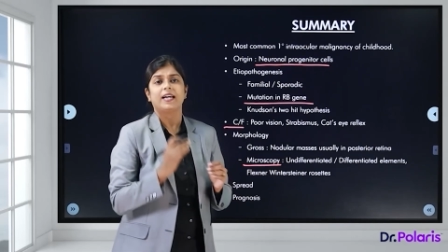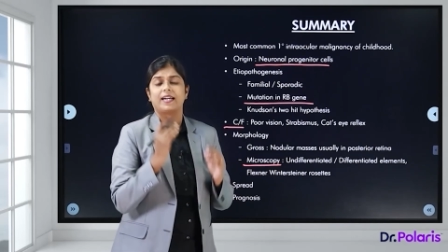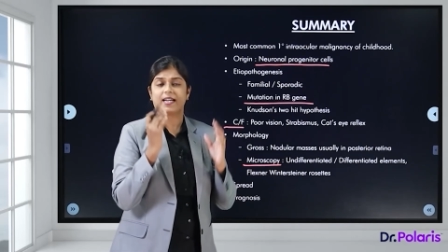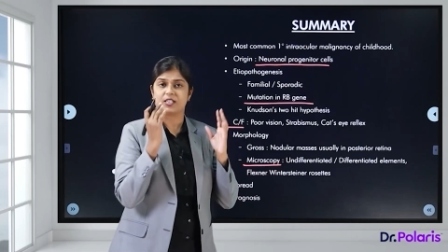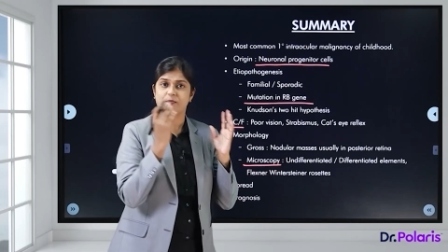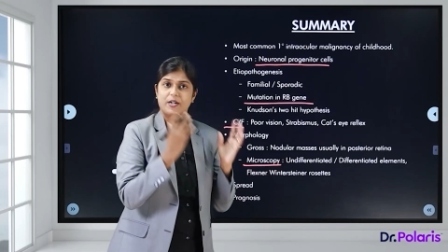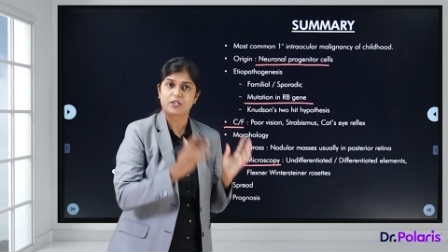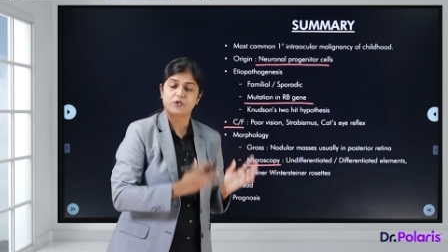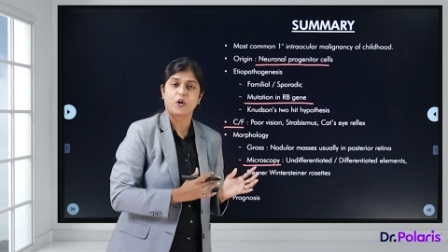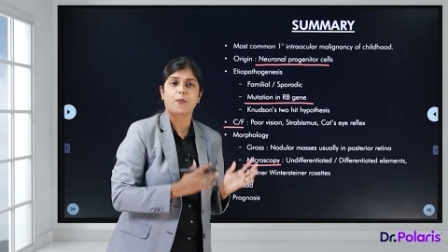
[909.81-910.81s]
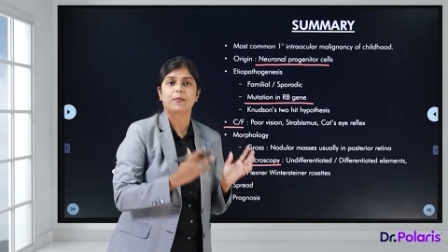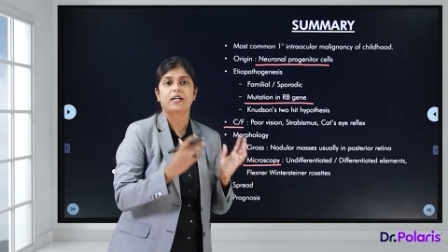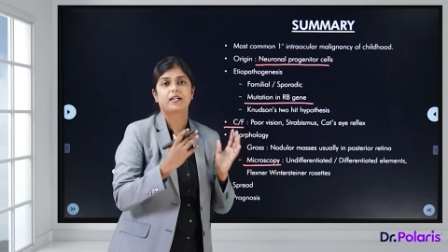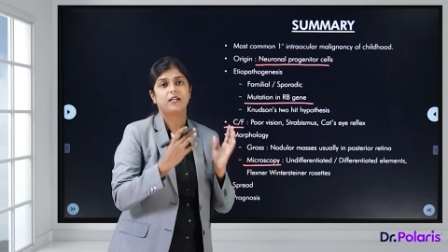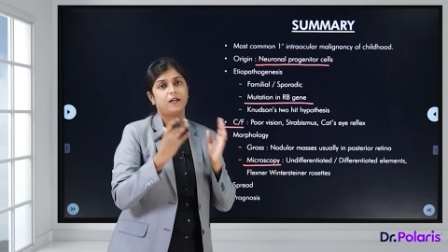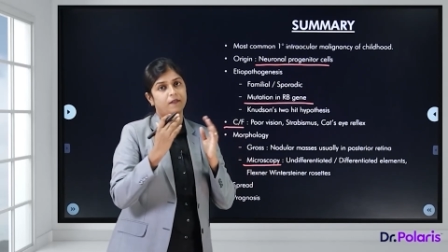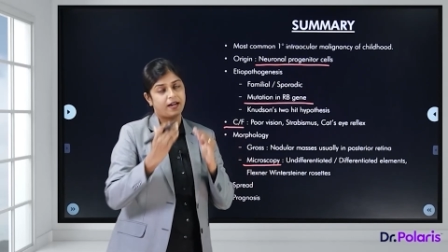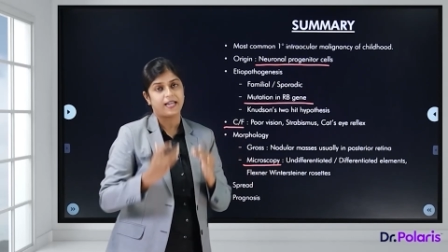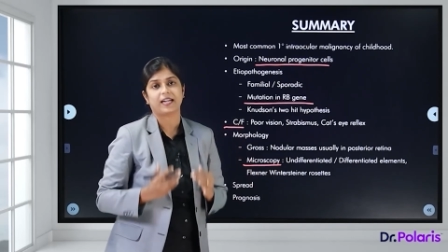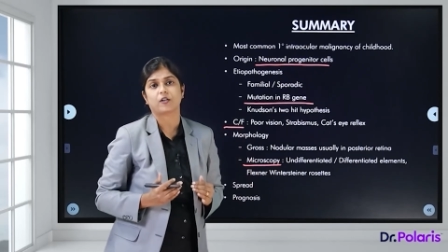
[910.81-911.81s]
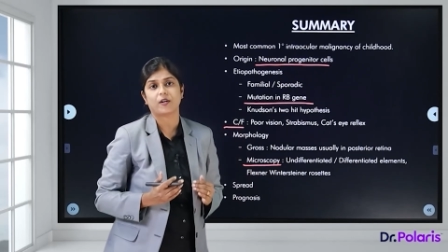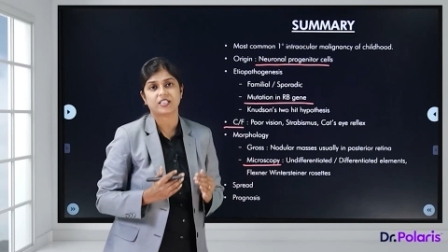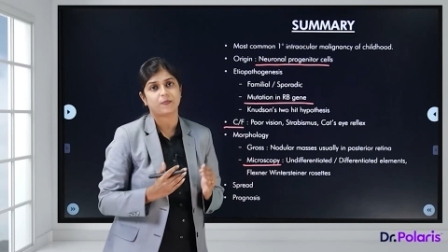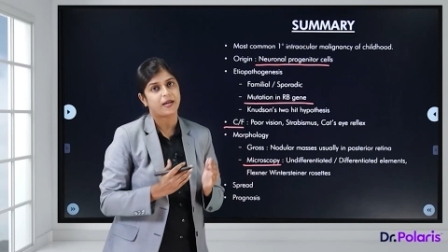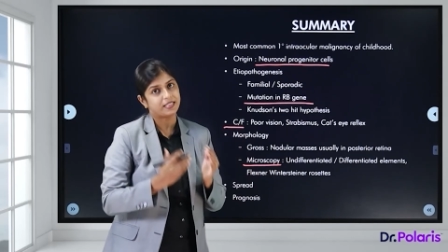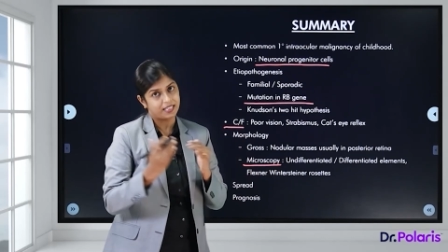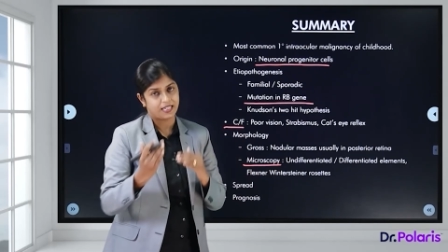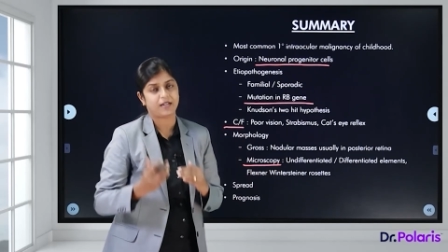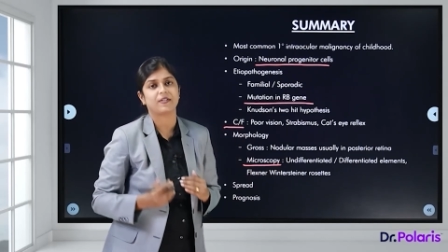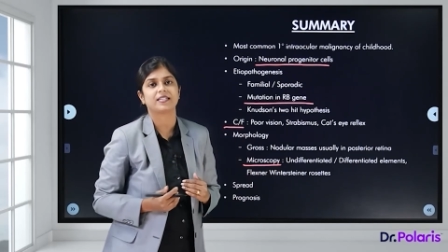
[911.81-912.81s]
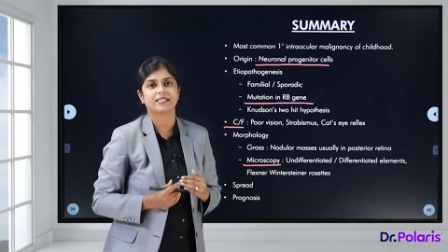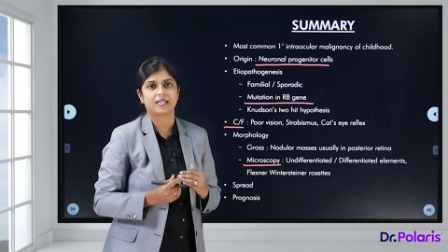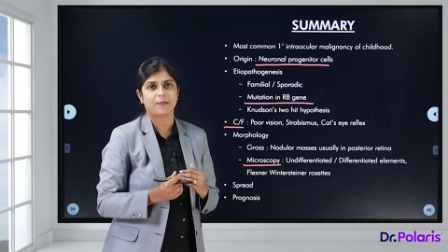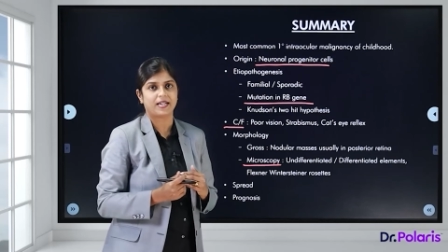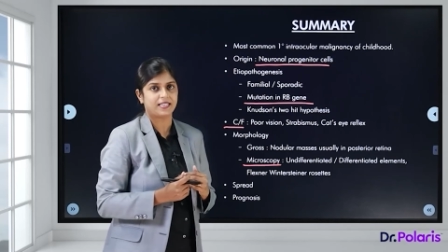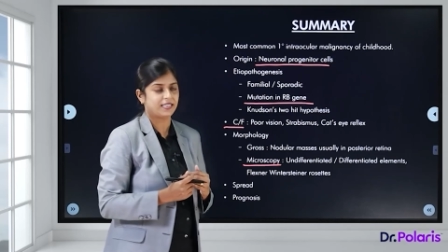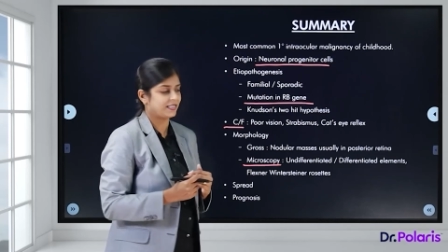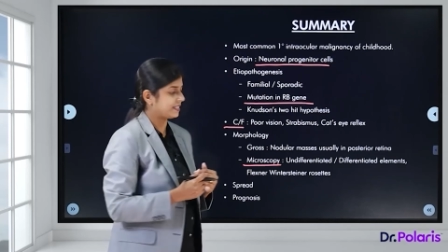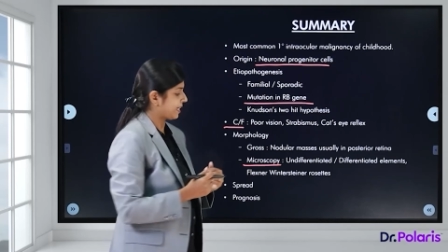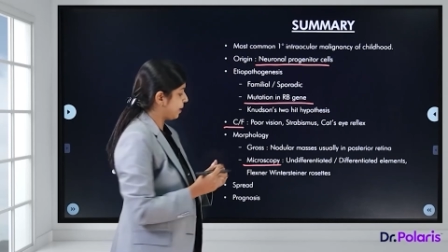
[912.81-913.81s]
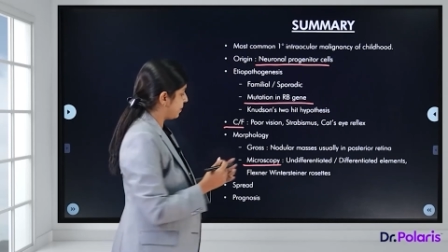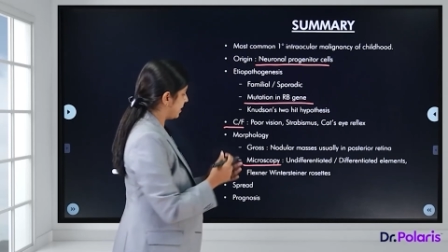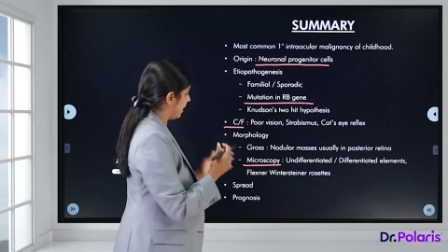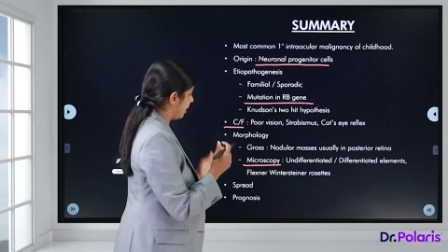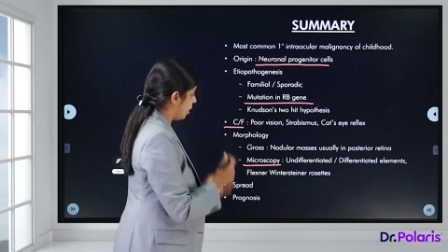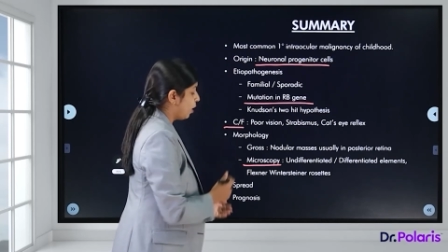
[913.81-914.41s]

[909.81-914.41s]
It can spread to the optic nerve, arachnoid space, even distant metastasis can be there.